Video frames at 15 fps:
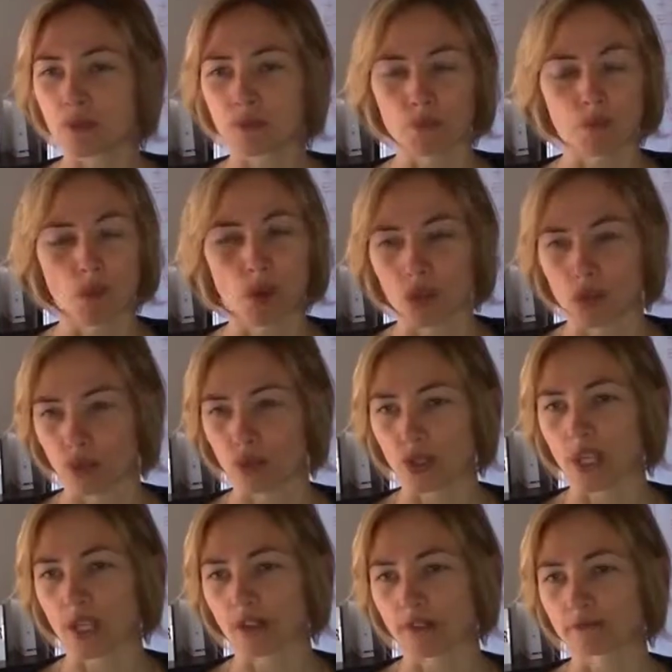modern
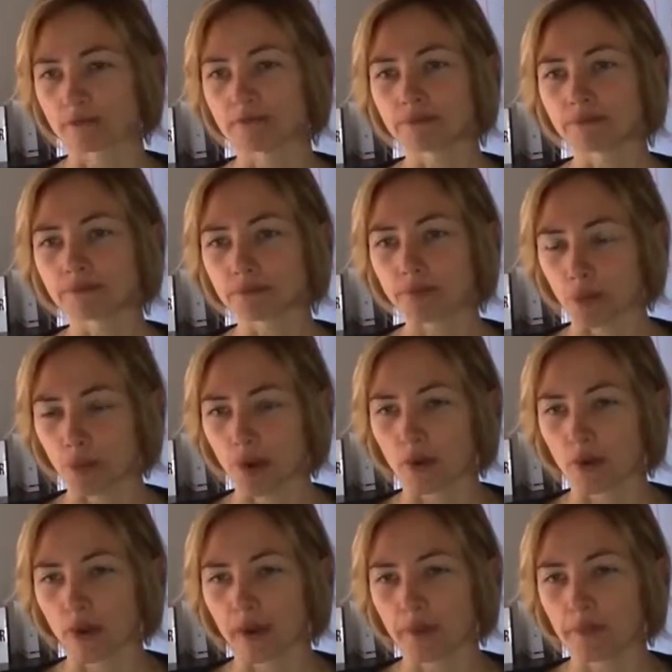looking
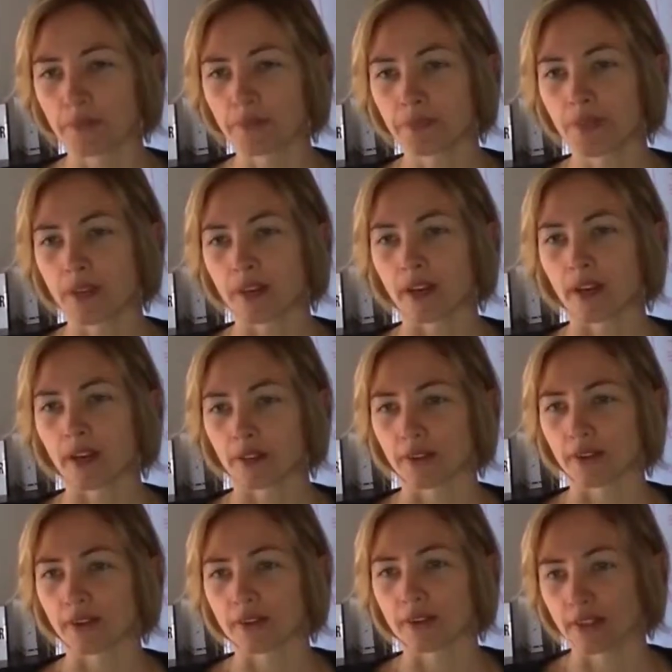program, I
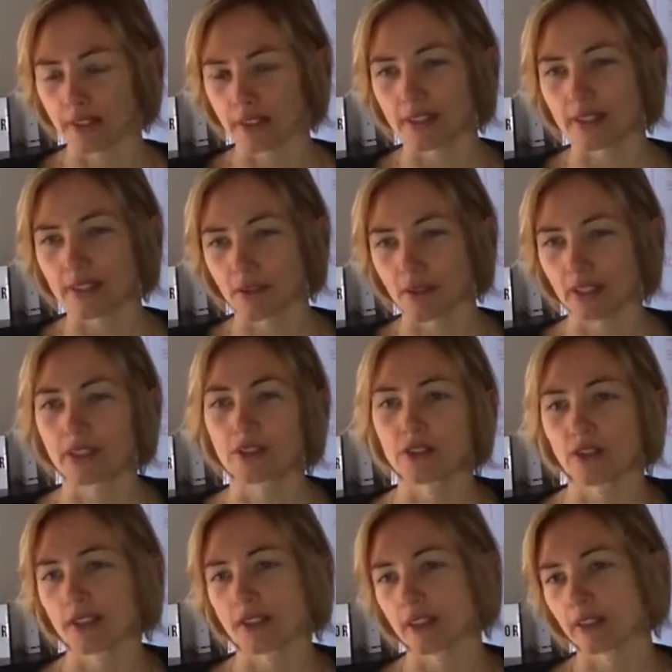thought, this is really
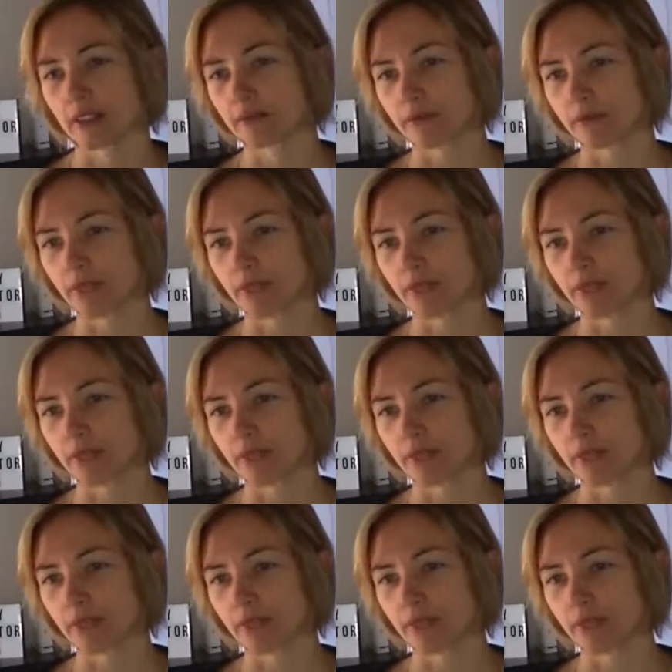interesting.